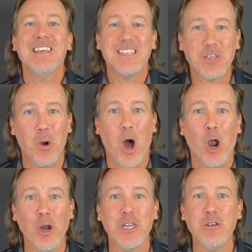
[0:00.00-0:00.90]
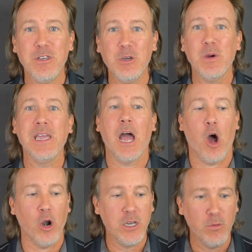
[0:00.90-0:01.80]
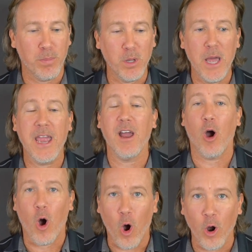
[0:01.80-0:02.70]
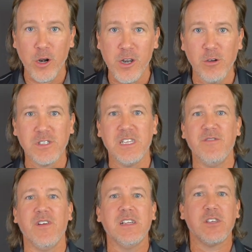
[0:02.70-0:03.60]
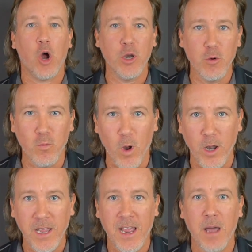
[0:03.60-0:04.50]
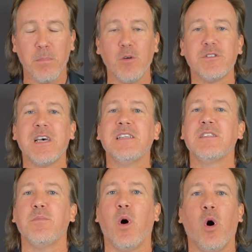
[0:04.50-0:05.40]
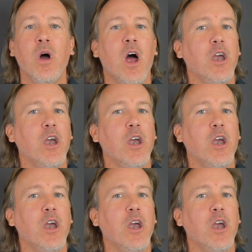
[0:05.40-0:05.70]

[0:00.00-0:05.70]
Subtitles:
So are you playing hard-nosed defense? Are you running on both sides of the ball?